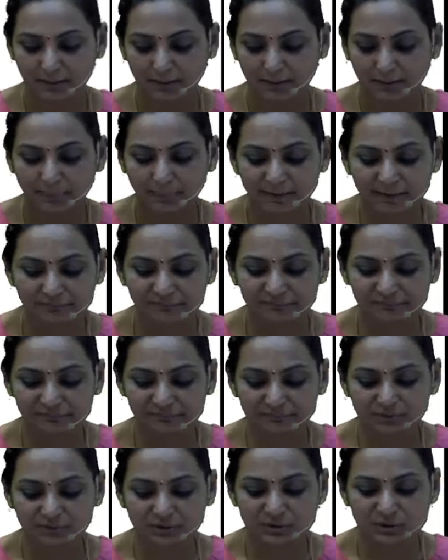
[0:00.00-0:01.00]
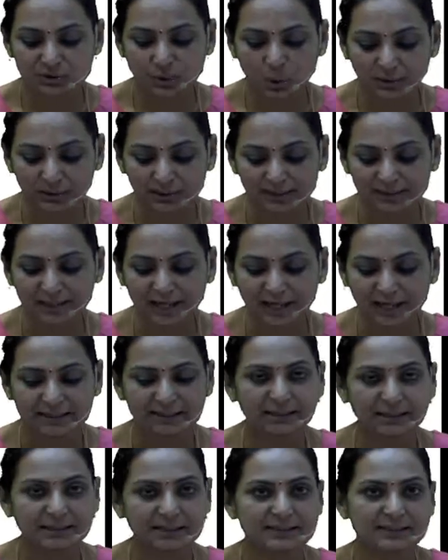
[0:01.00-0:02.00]
if the solid line
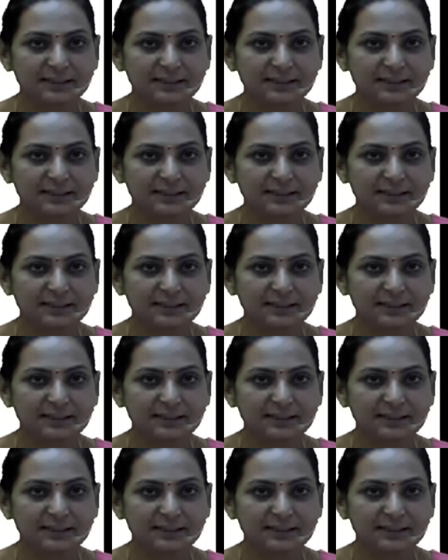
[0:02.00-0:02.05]
is